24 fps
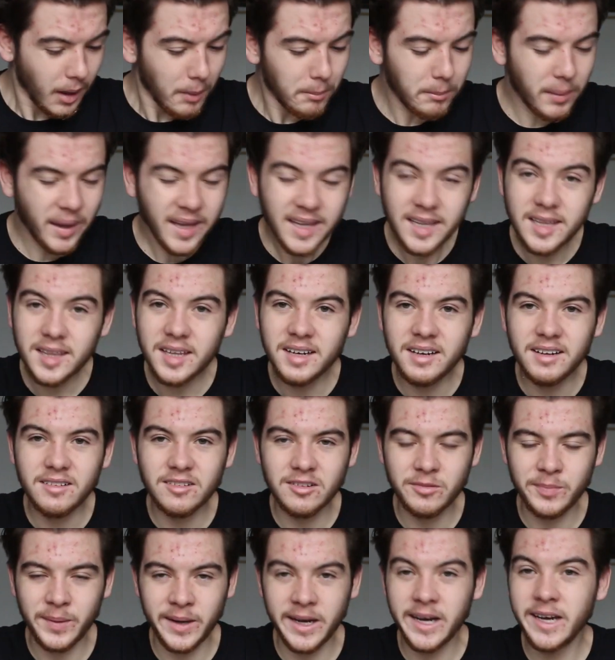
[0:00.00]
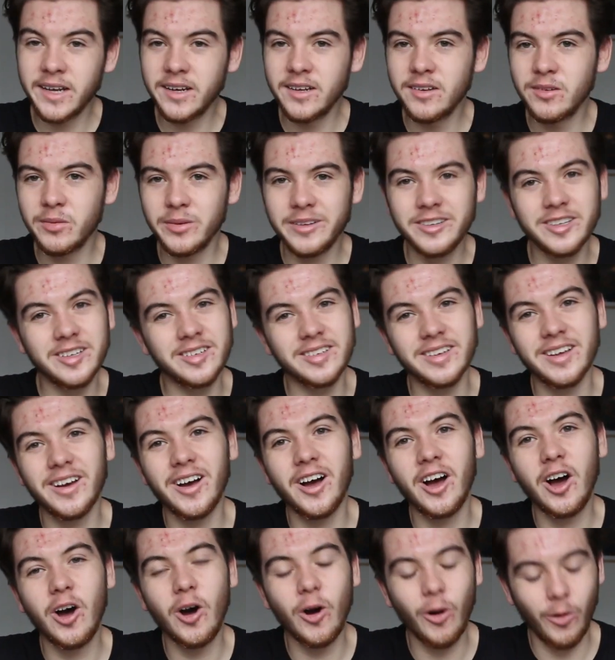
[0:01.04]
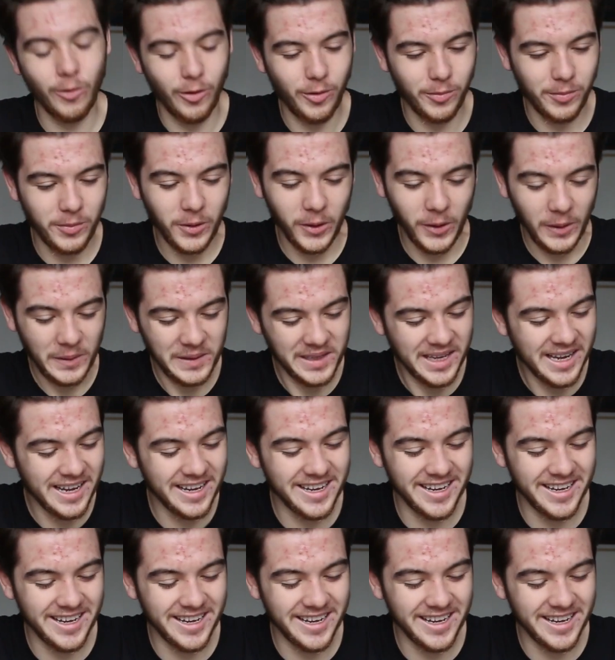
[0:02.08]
bathing in spiders, which is horrible.